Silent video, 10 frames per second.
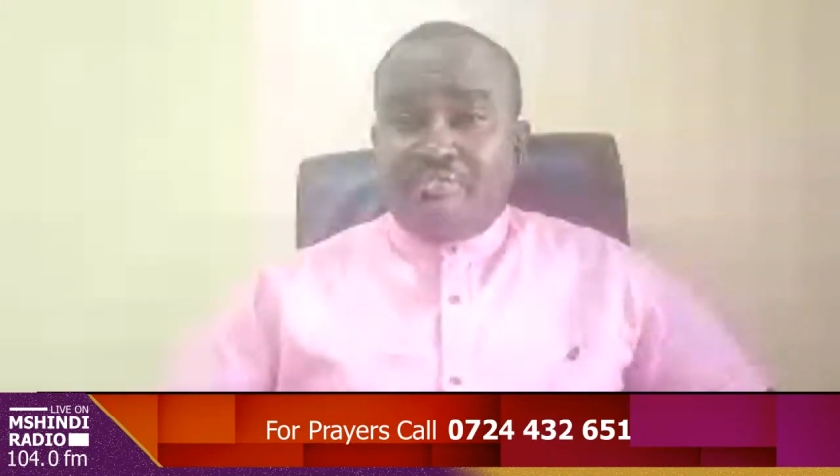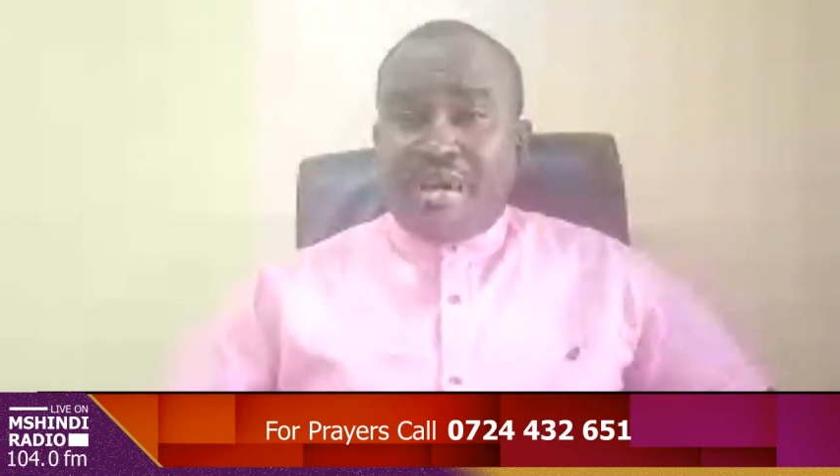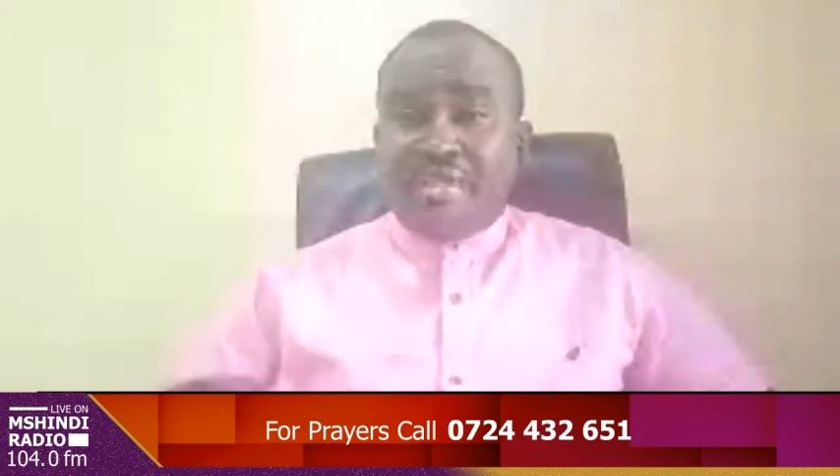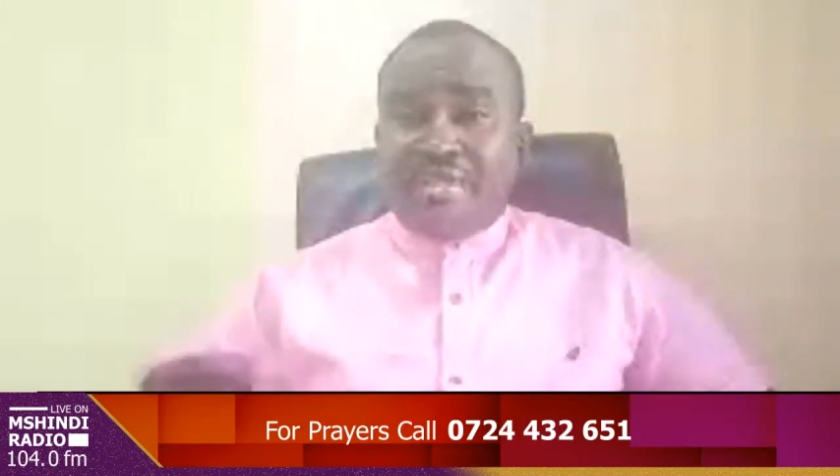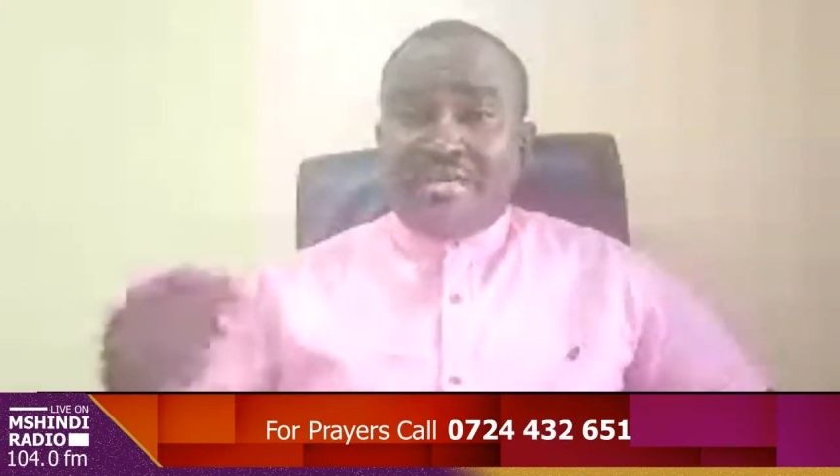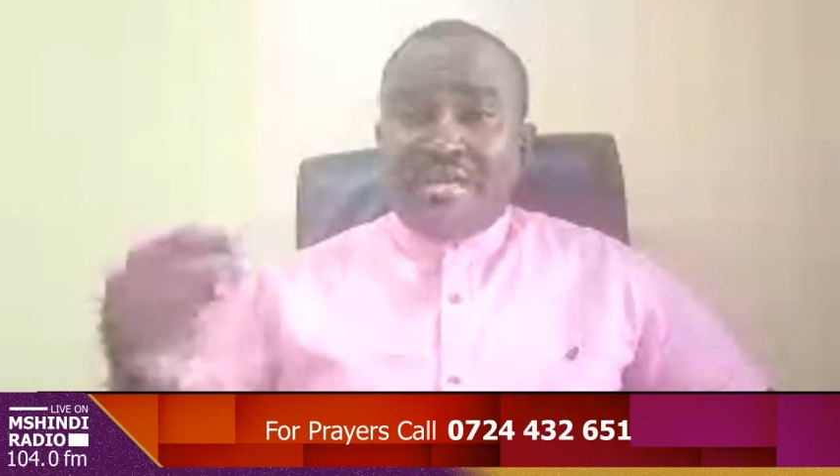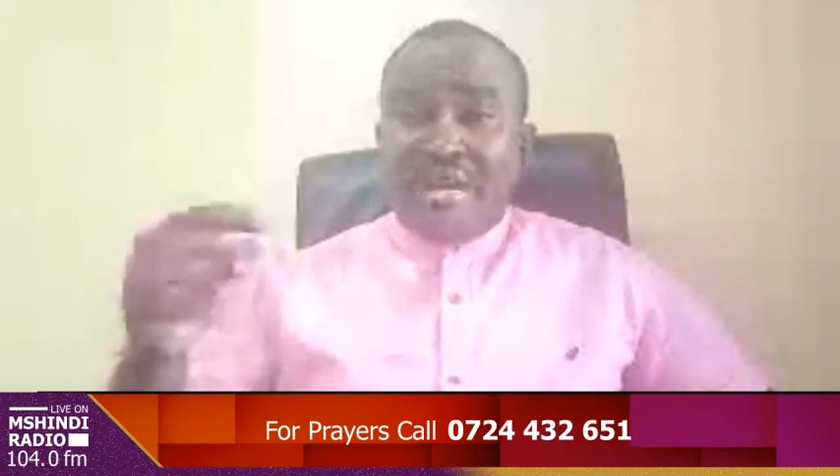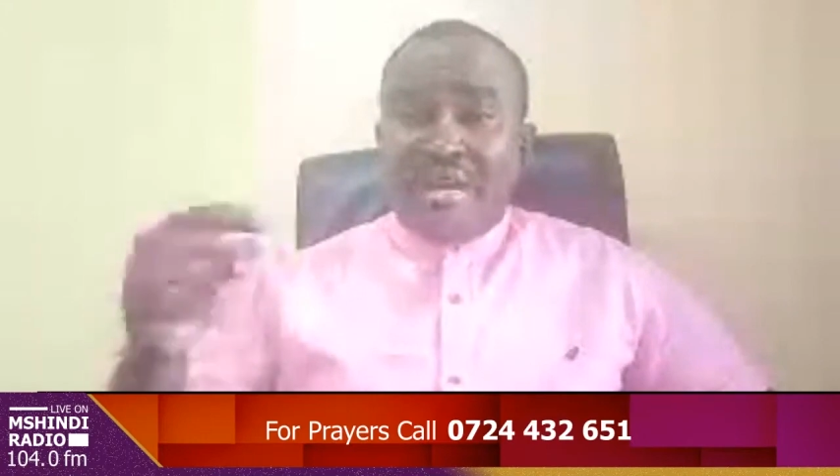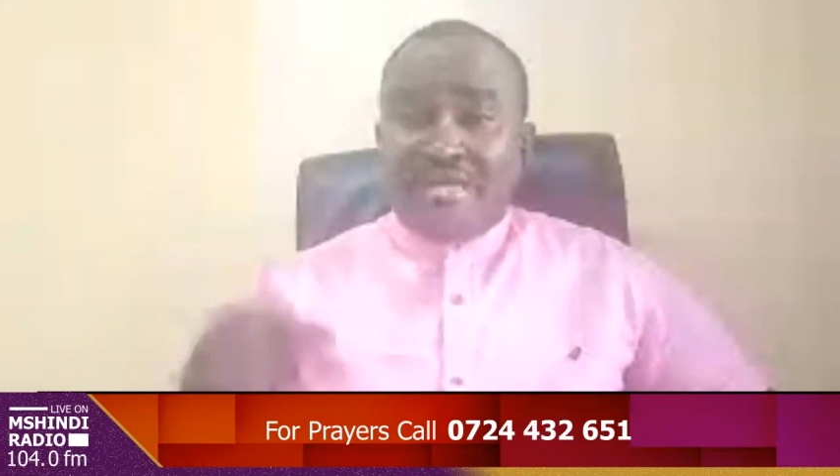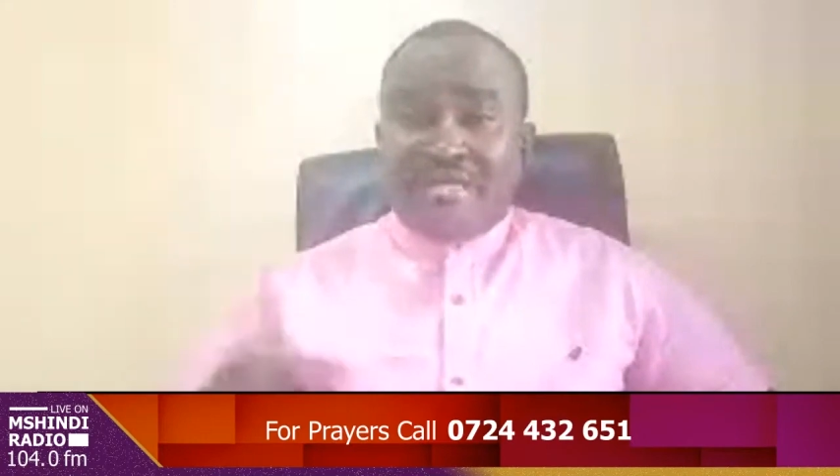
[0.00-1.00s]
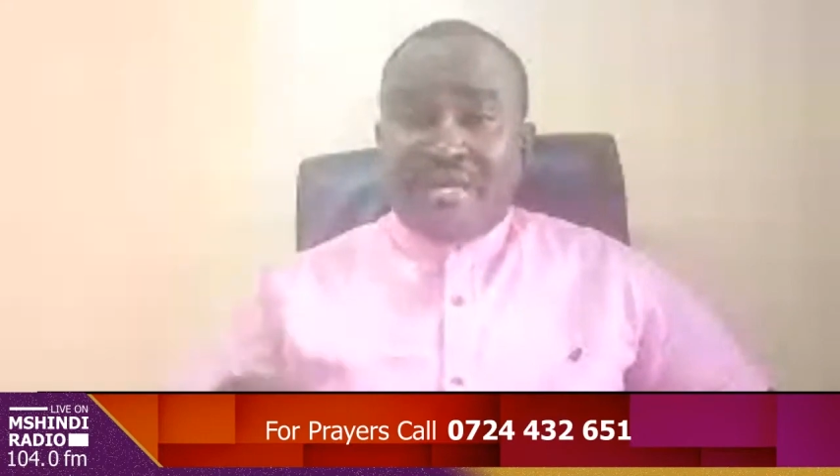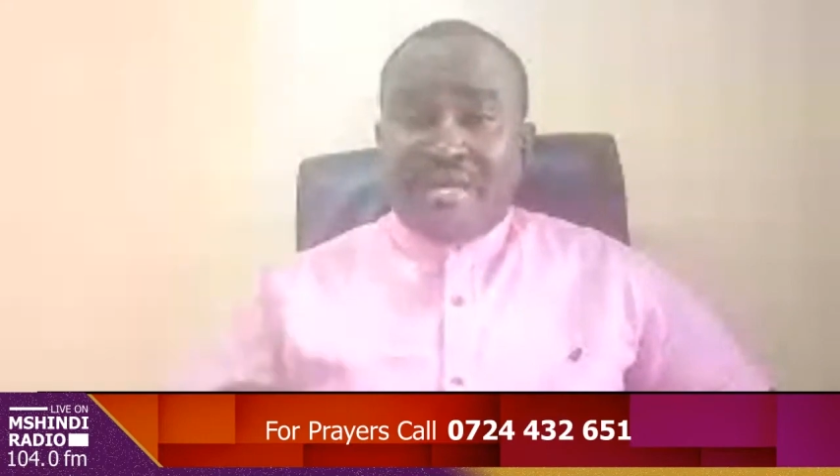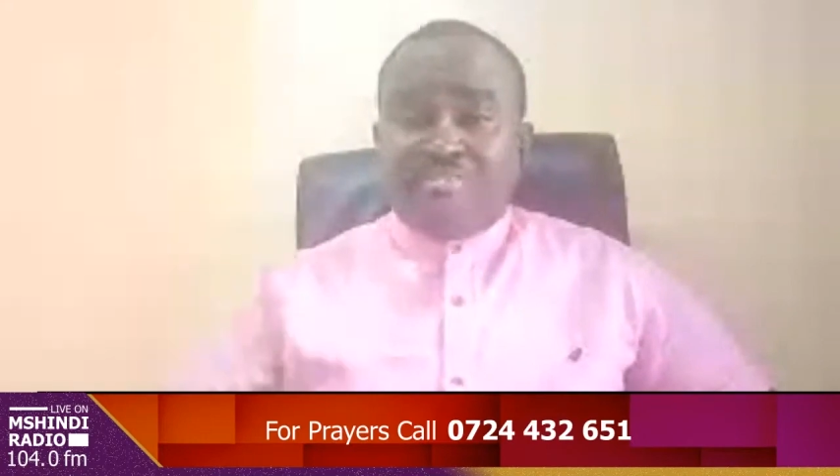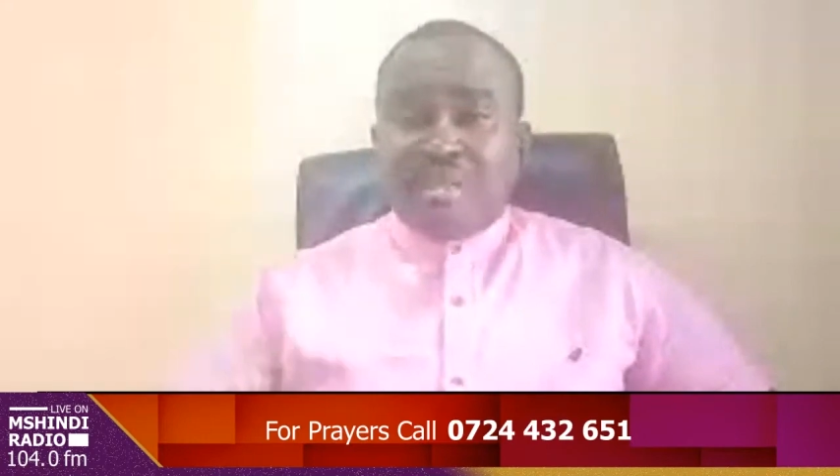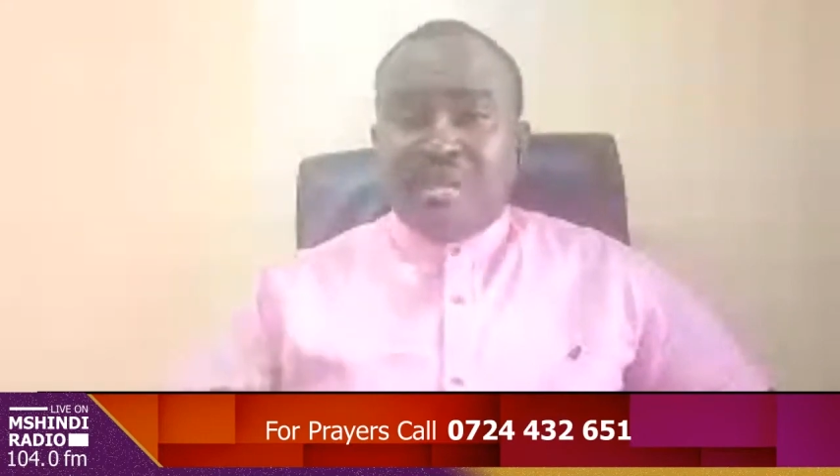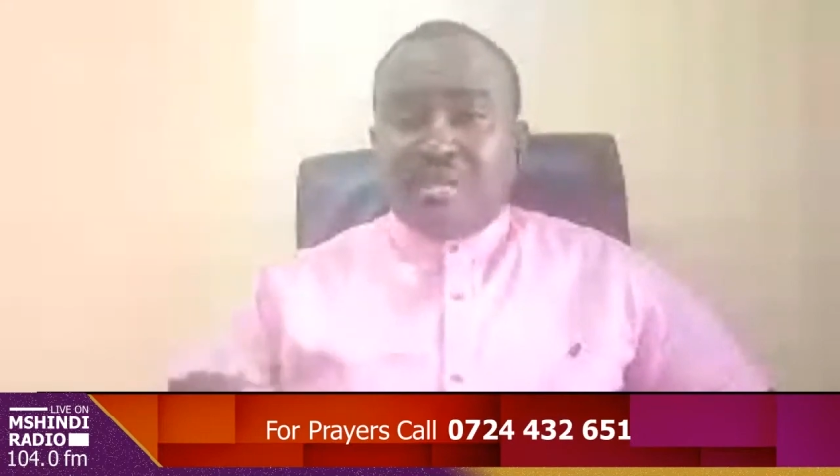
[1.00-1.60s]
by that altar